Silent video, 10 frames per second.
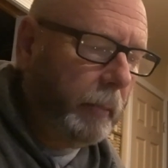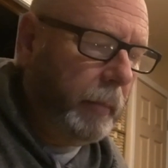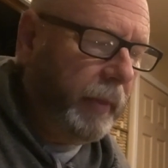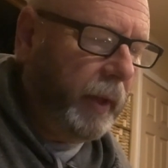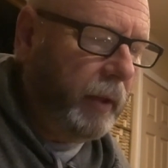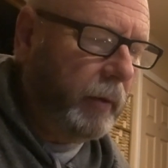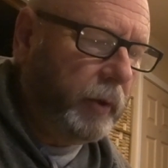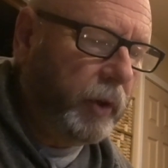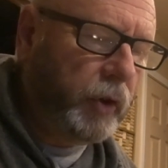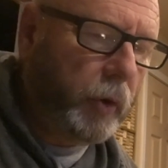But the other ones
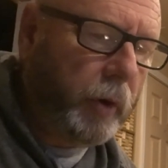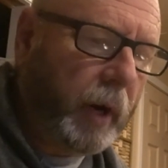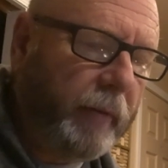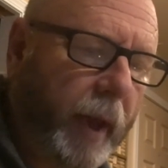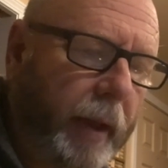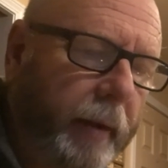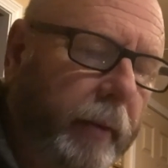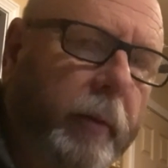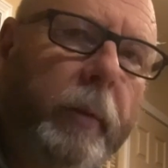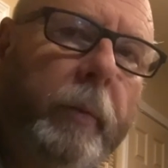are shorter, and I've got a
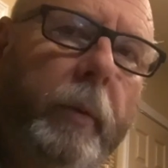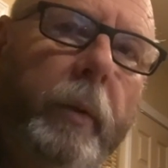little